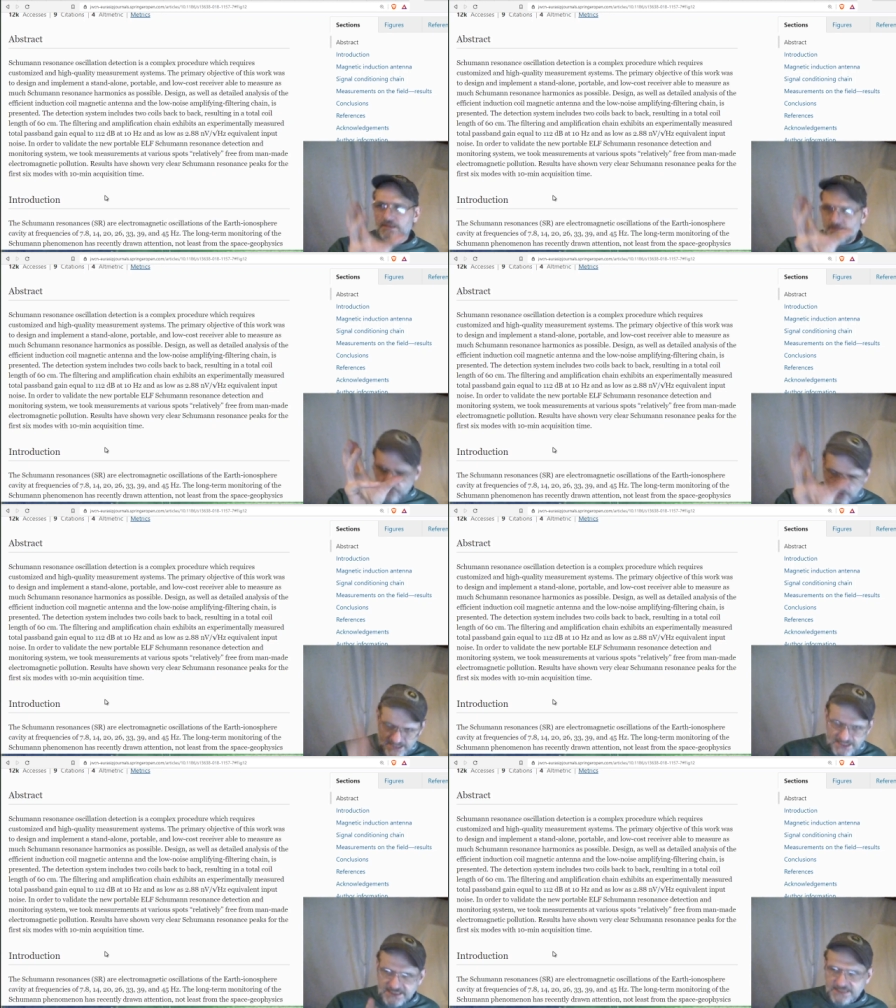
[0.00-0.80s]

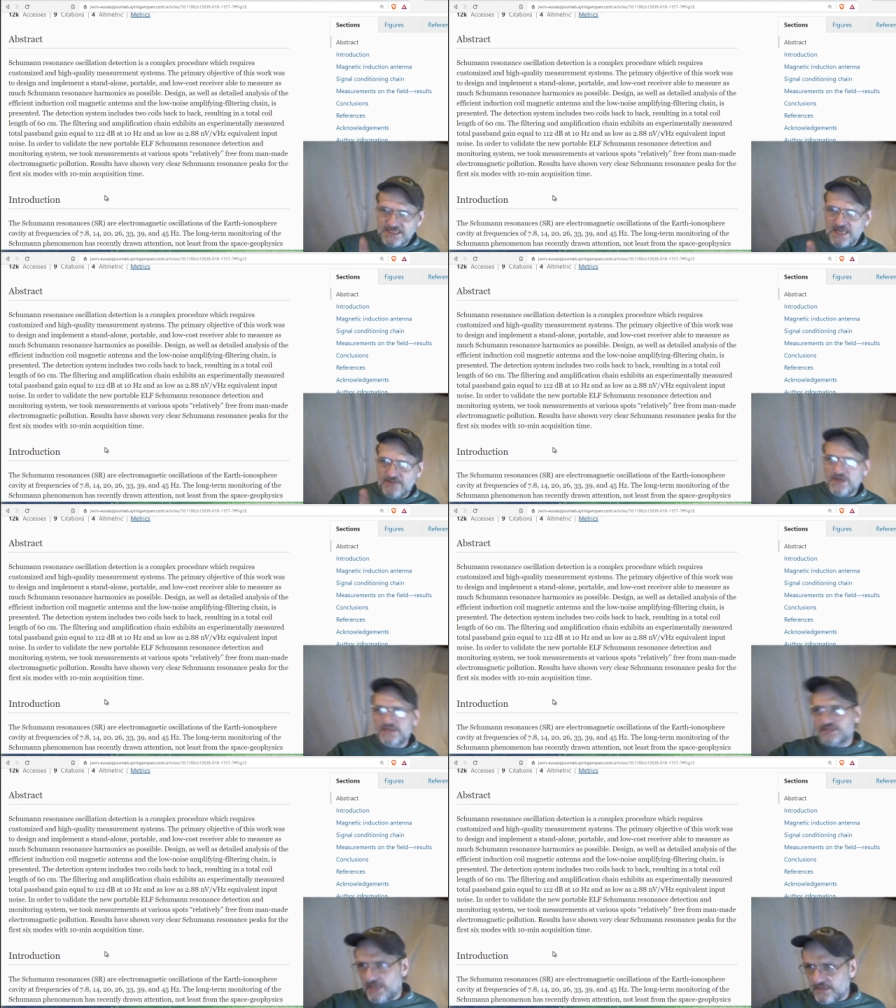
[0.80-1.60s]
Processes 10
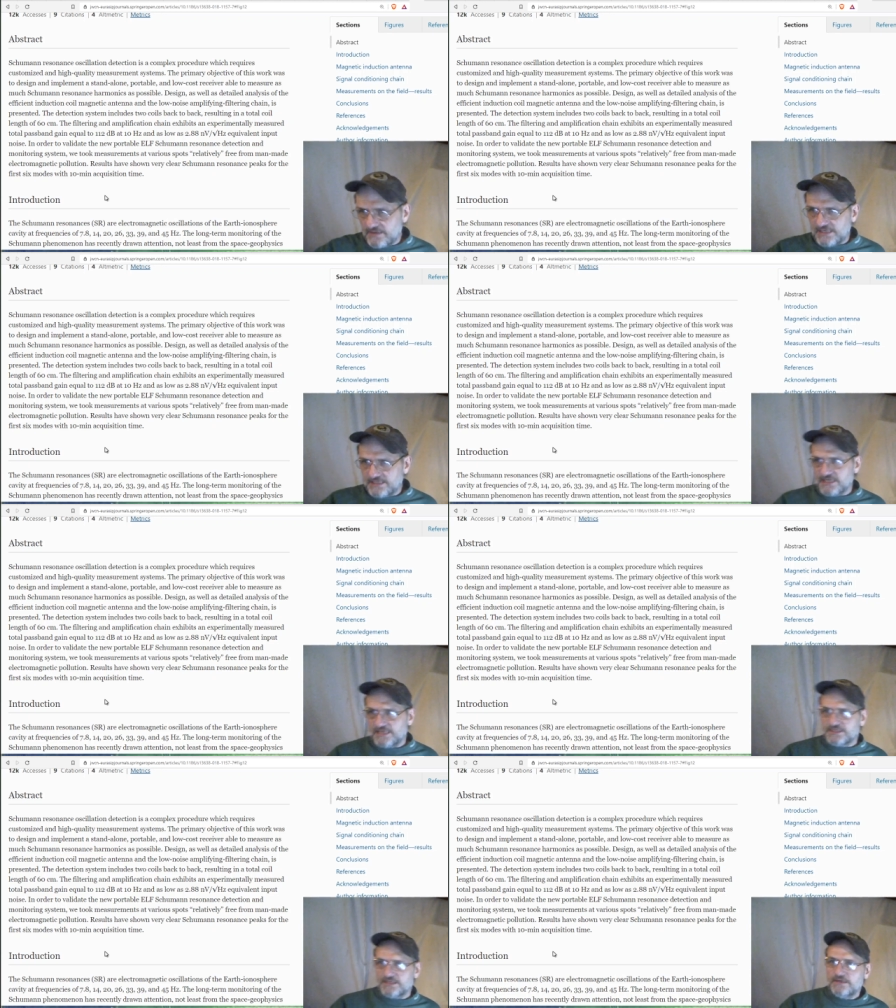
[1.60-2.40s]
minutes and then it
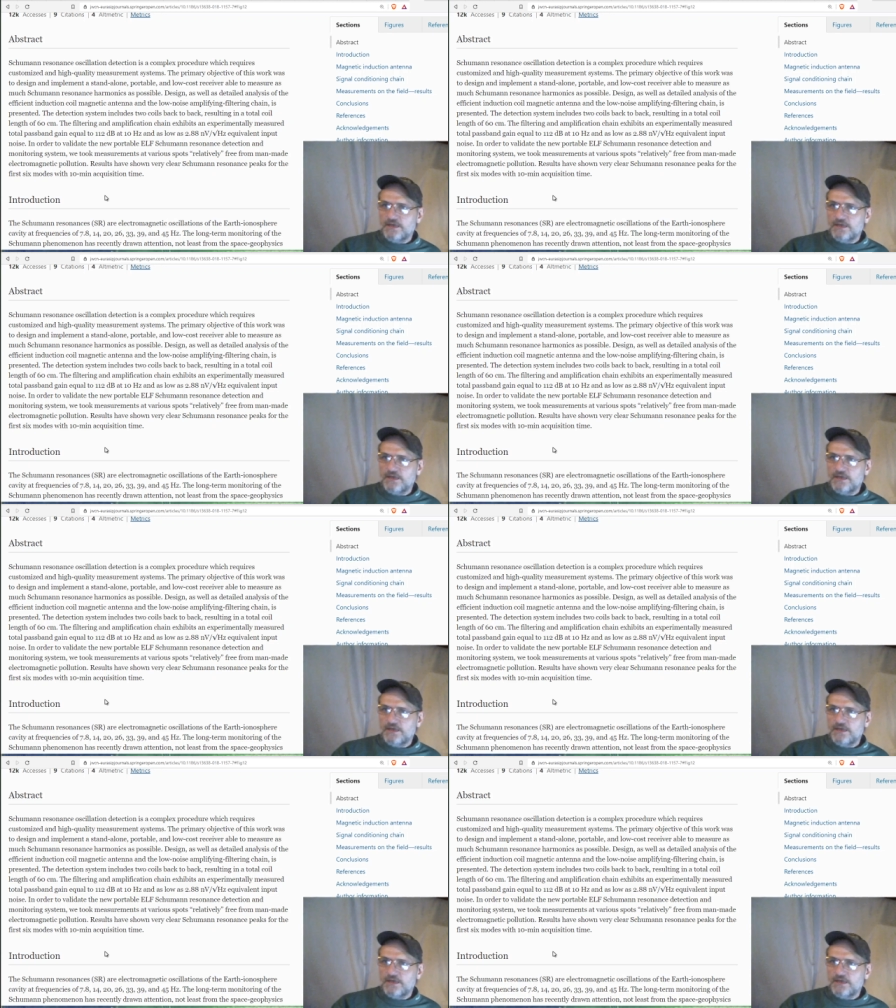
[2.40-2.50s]
sends it.